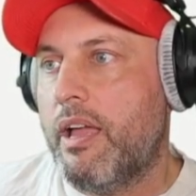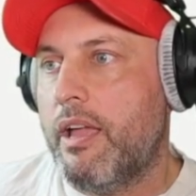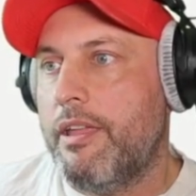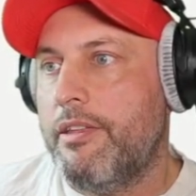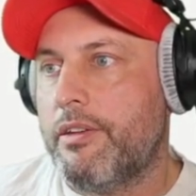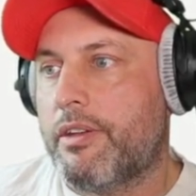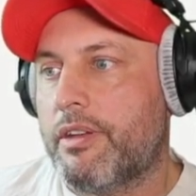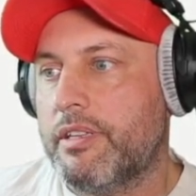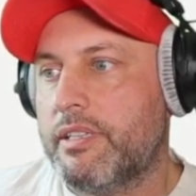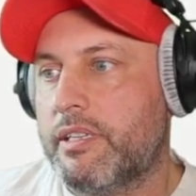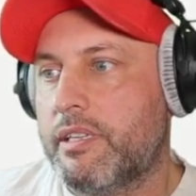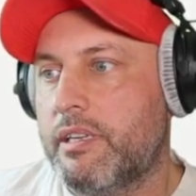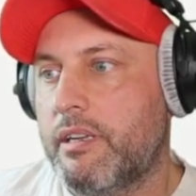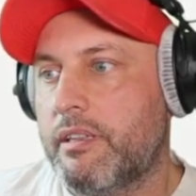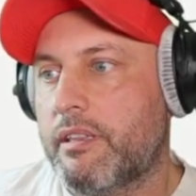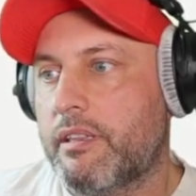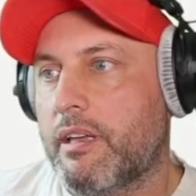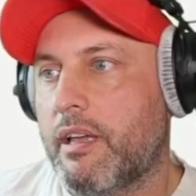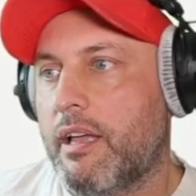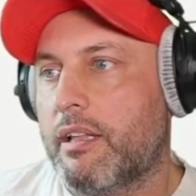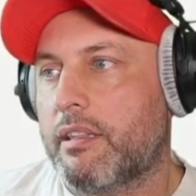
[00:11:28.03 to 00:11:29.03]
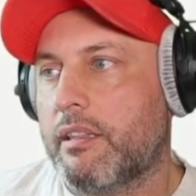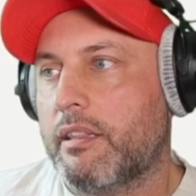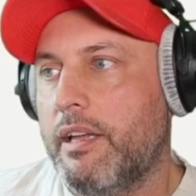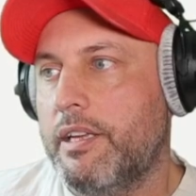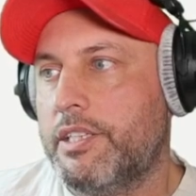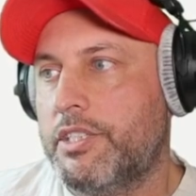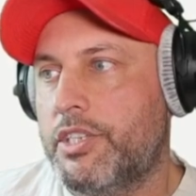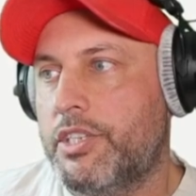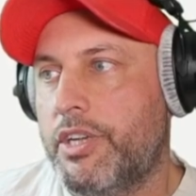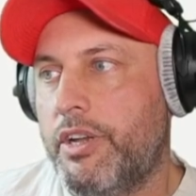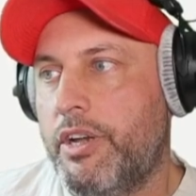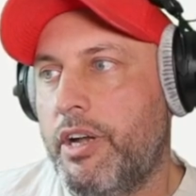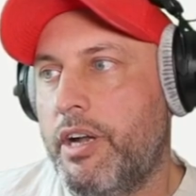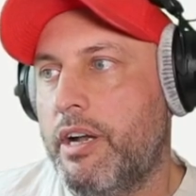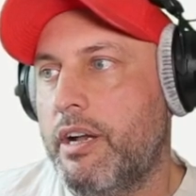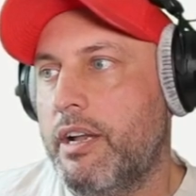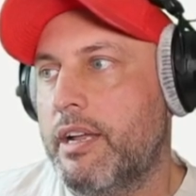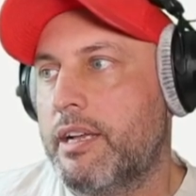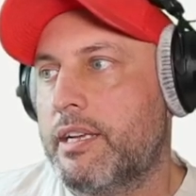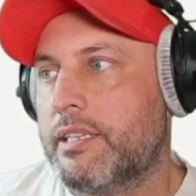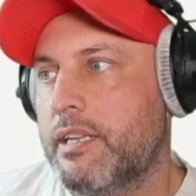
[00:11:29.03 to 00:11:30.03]
you can see that last
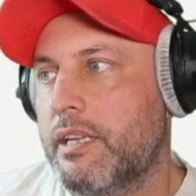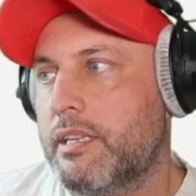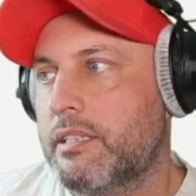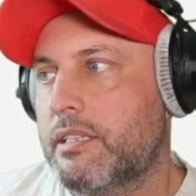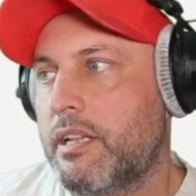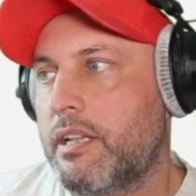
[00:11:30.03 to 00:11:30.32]
year excess